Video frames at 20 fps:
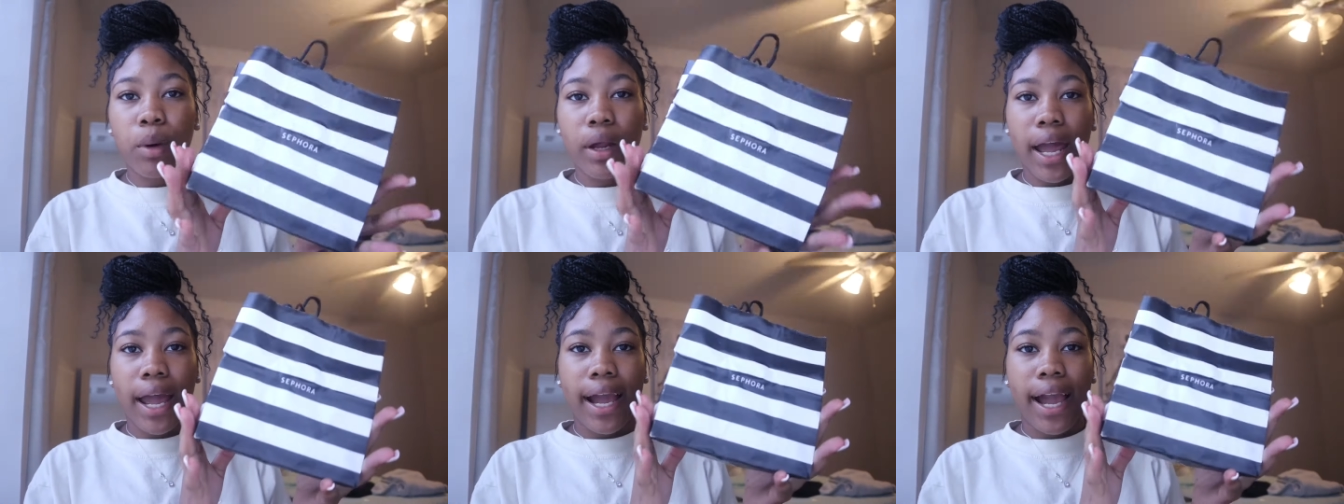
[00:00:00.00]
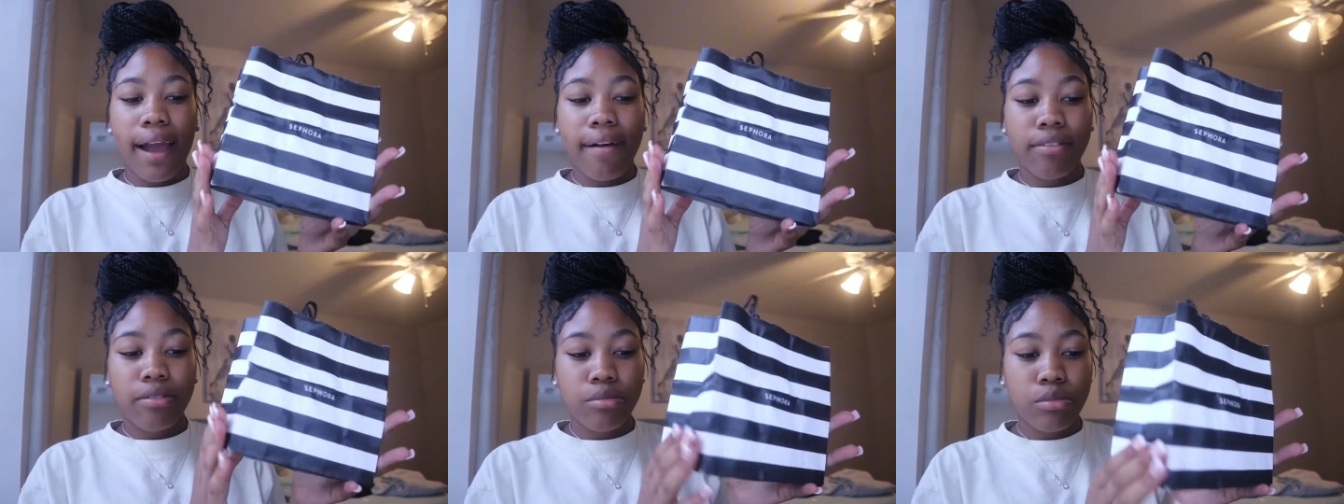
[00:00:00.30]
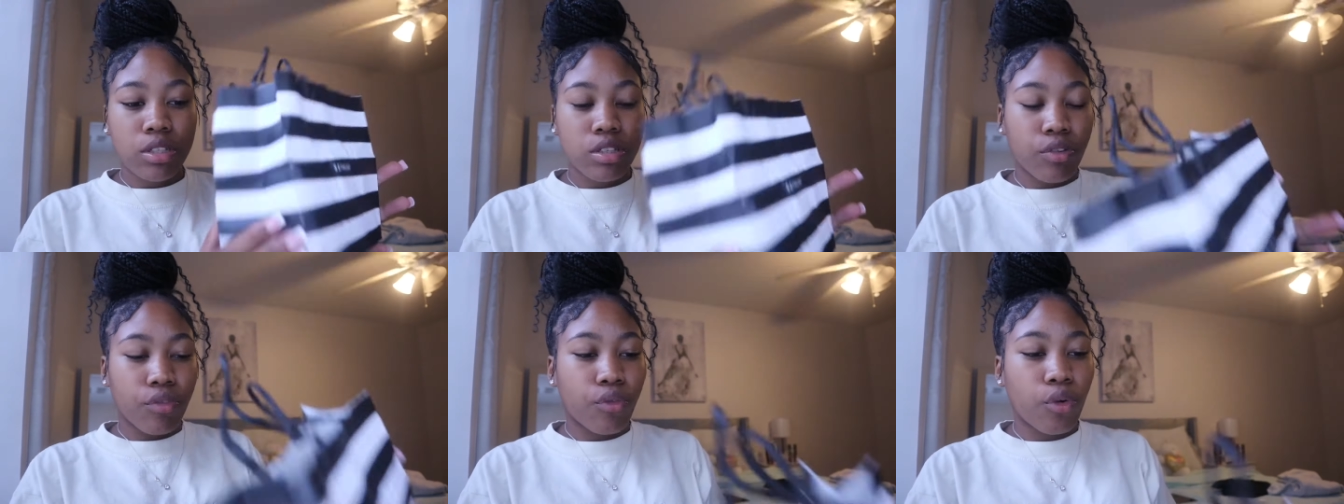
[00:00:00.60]
what I got
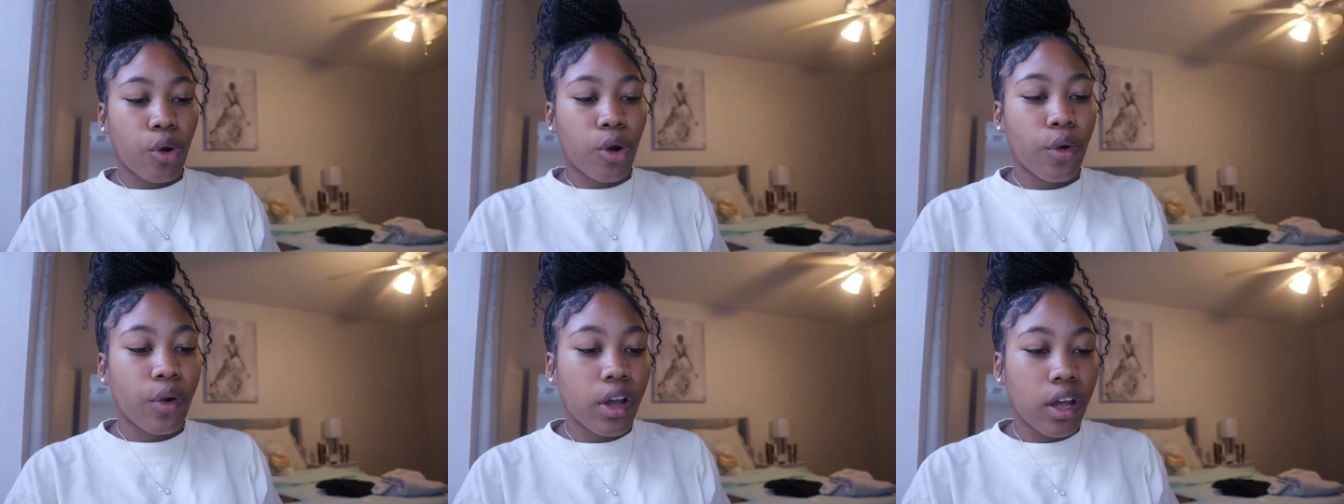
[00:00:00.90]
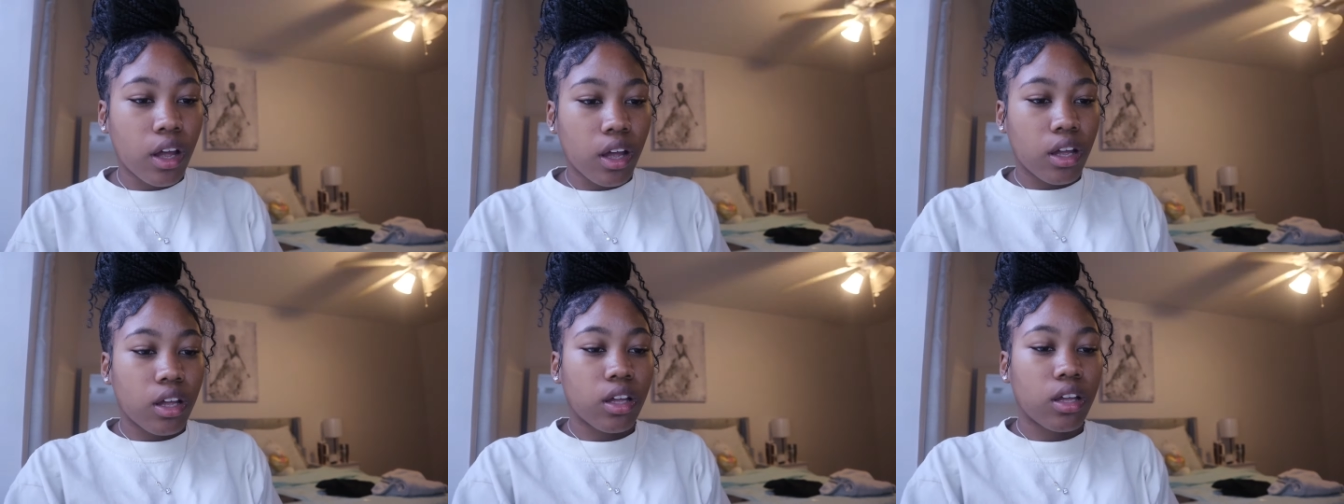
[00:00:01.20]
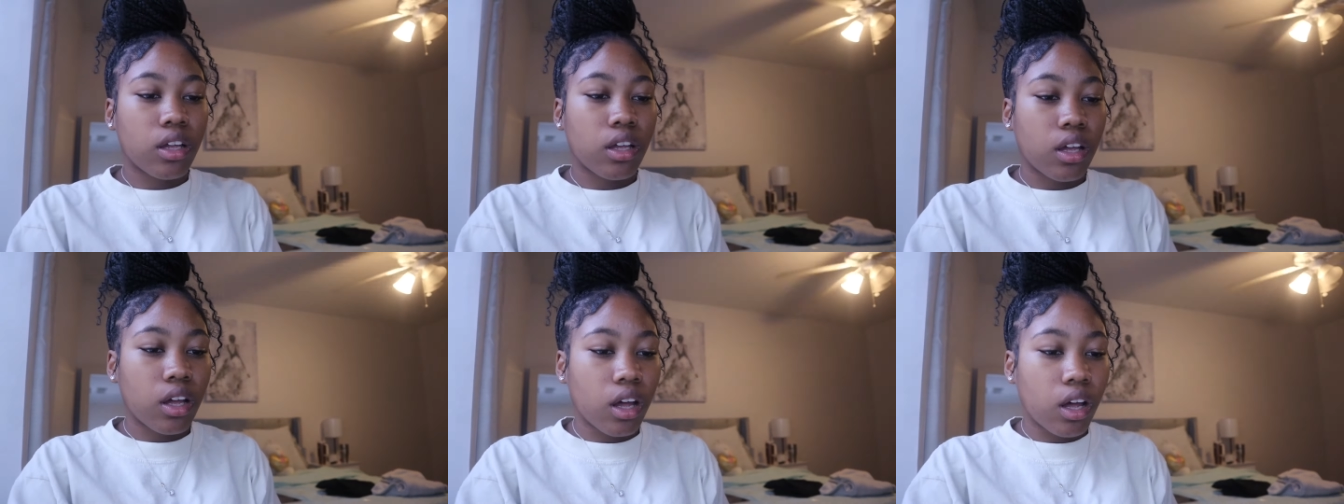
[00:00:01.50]
from Sephora.
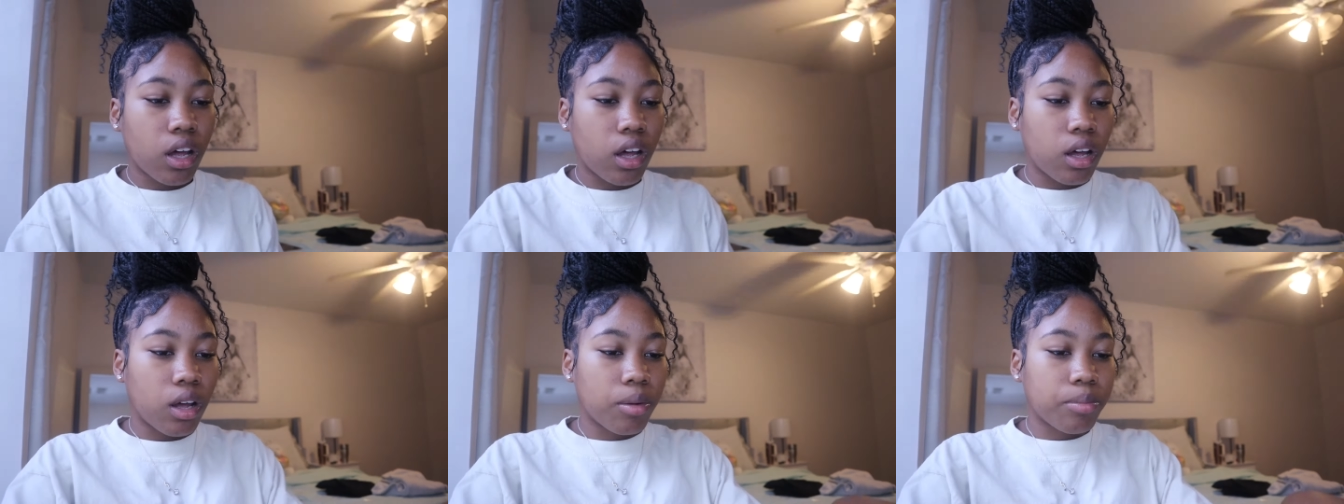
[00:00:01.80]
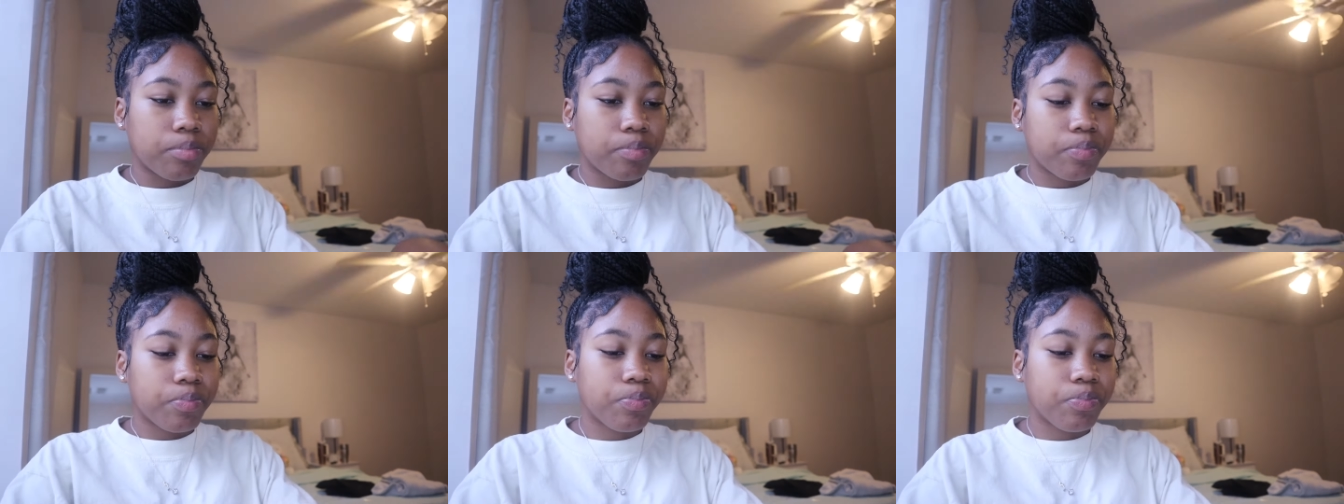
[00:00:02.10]
Um